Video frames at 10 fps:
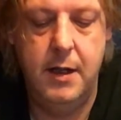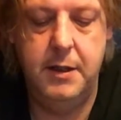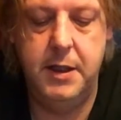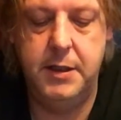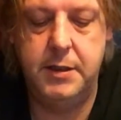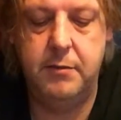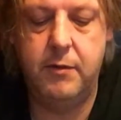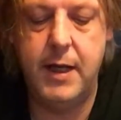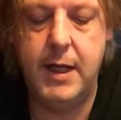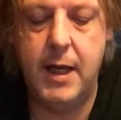this
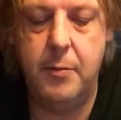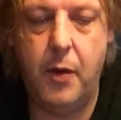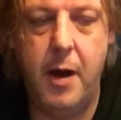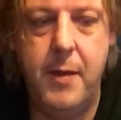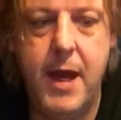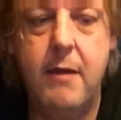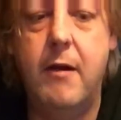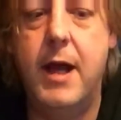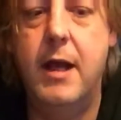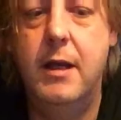reading. But I'm
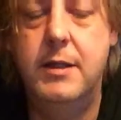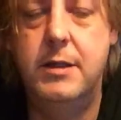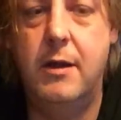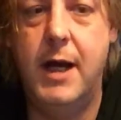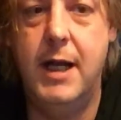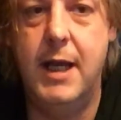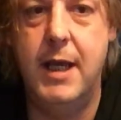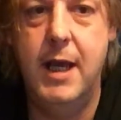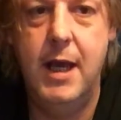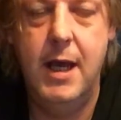hearing
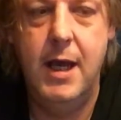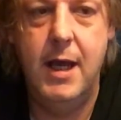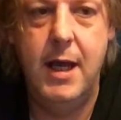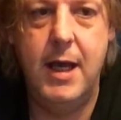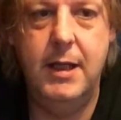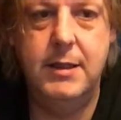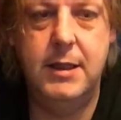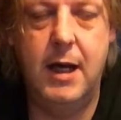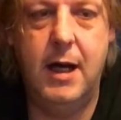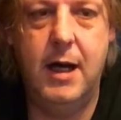slightly
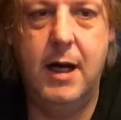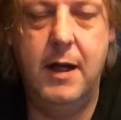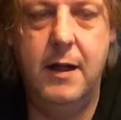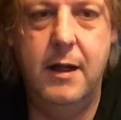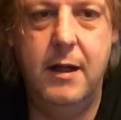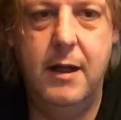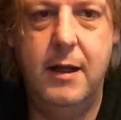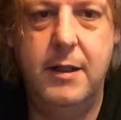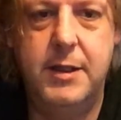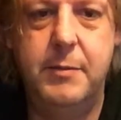is
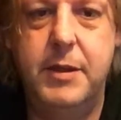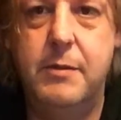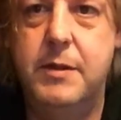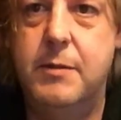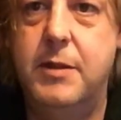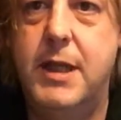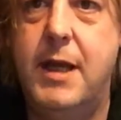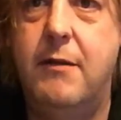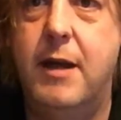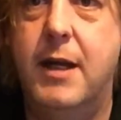something to do with someone's
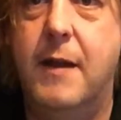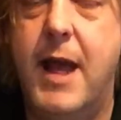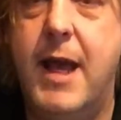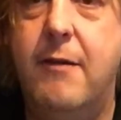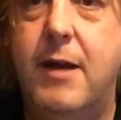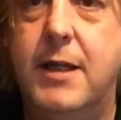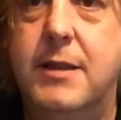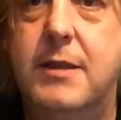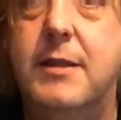hearing. Earrings.